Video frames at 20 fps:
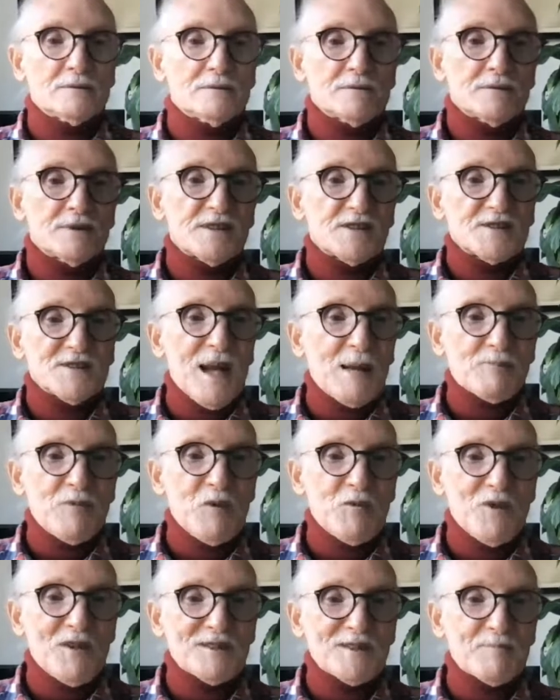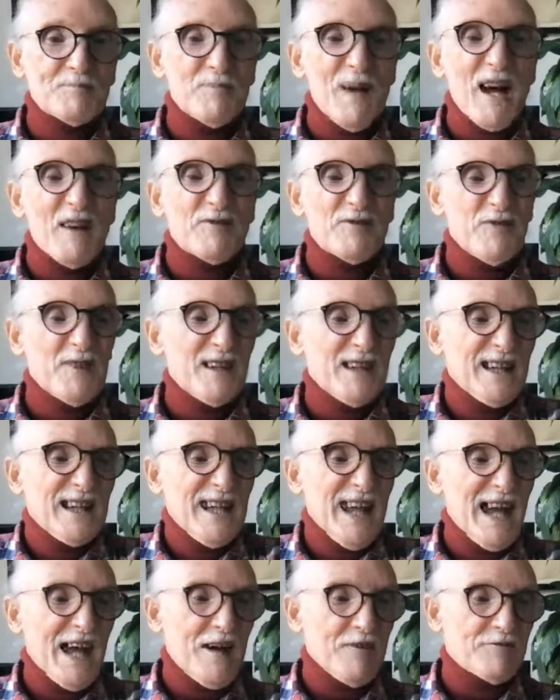snappy ones, BAF,
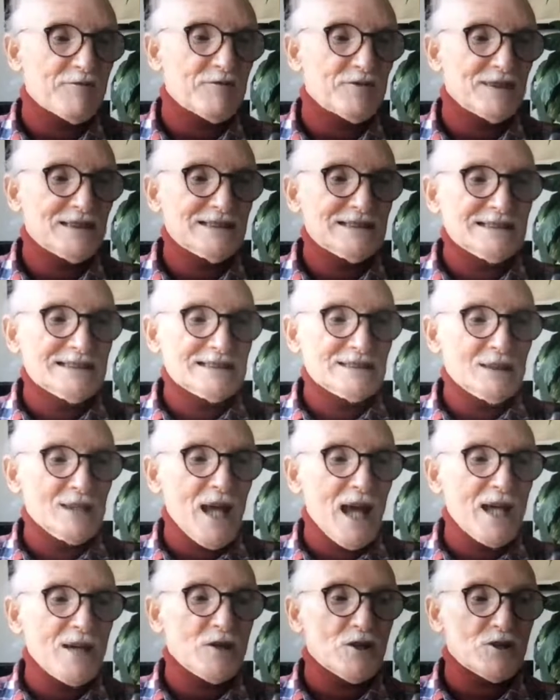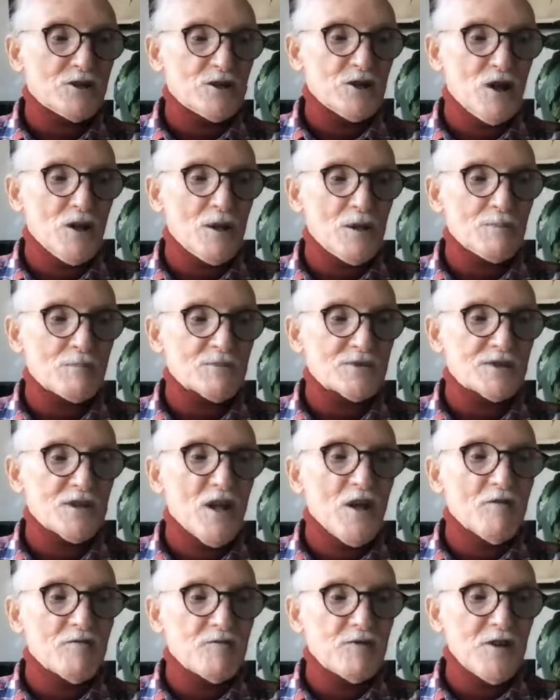CAF, liner terms,
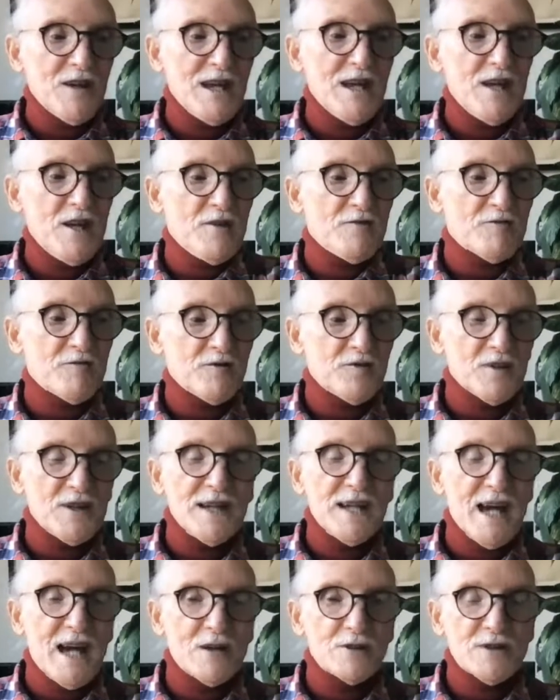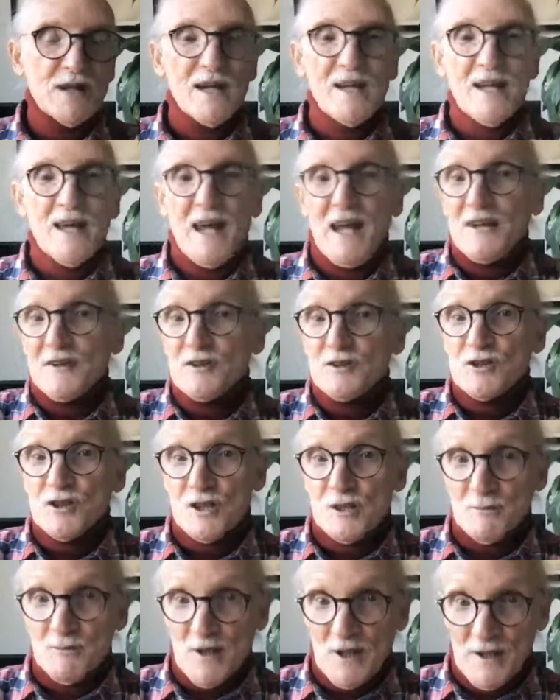free in, free out, and
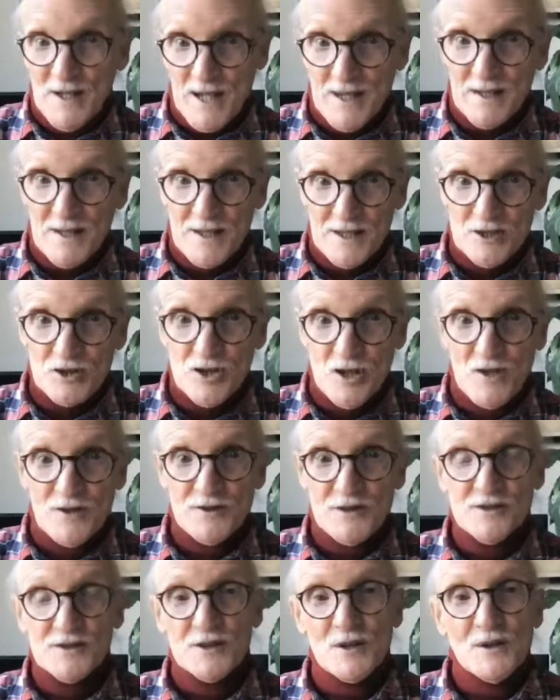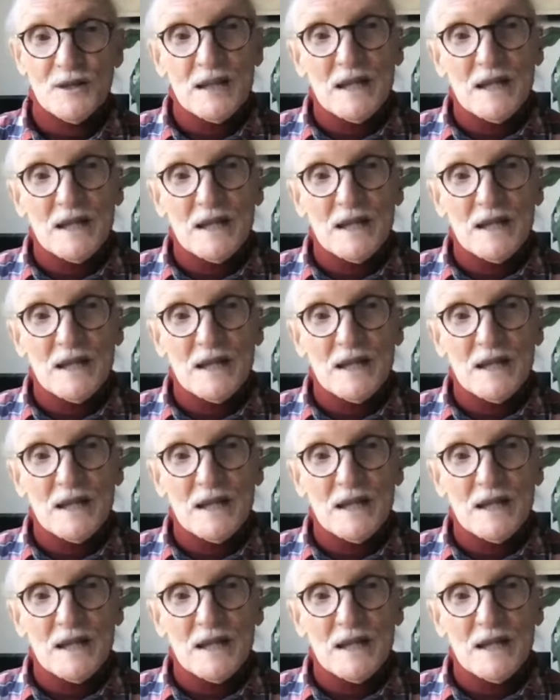terminal handling charges. So